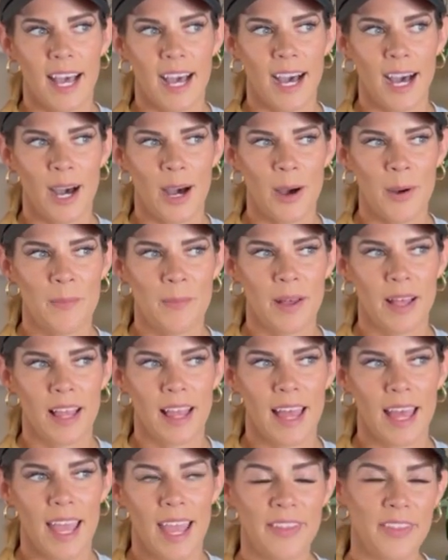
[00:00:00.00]
And
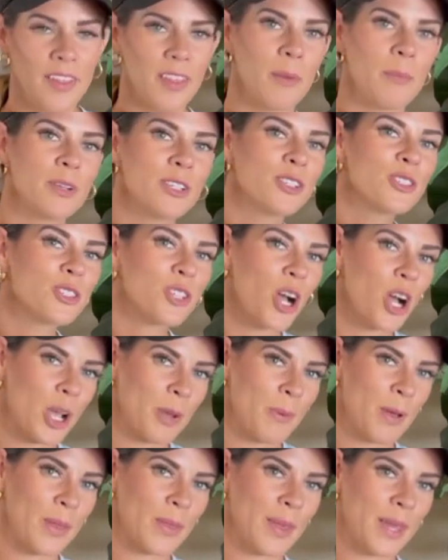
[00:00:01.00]
then let me just talk
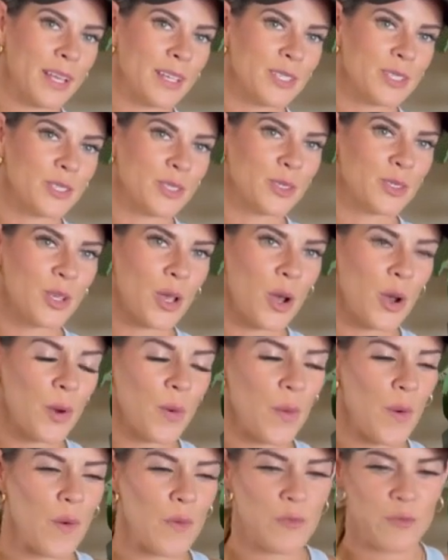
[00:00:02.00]
about this.
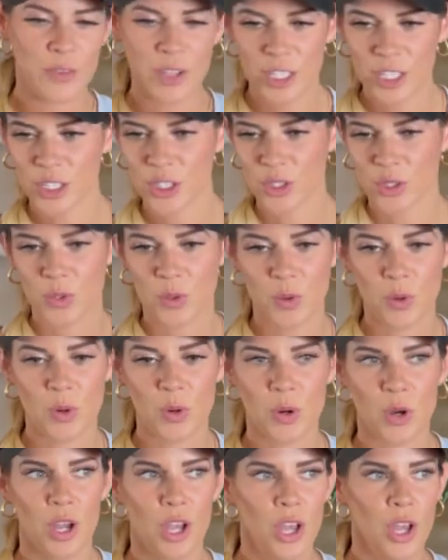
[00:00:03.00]
So finished
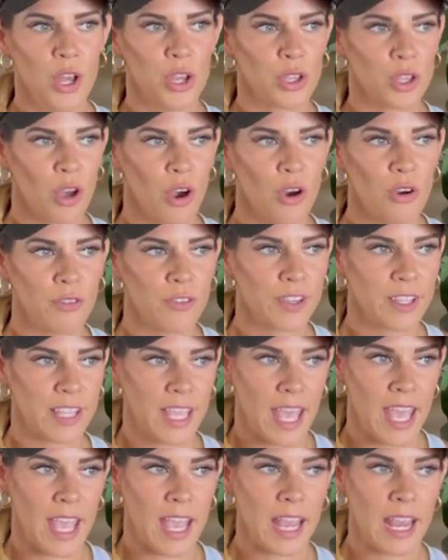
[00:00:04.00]
school, COVID
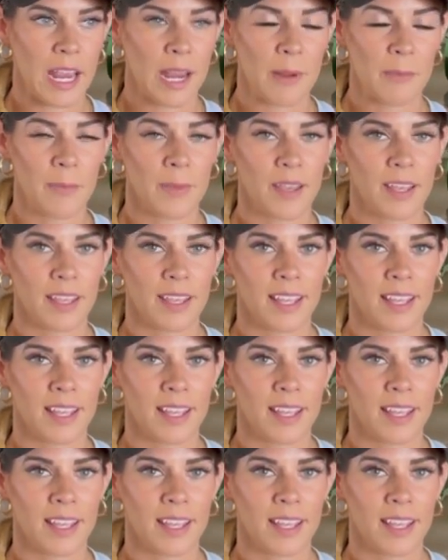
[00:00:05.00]
came.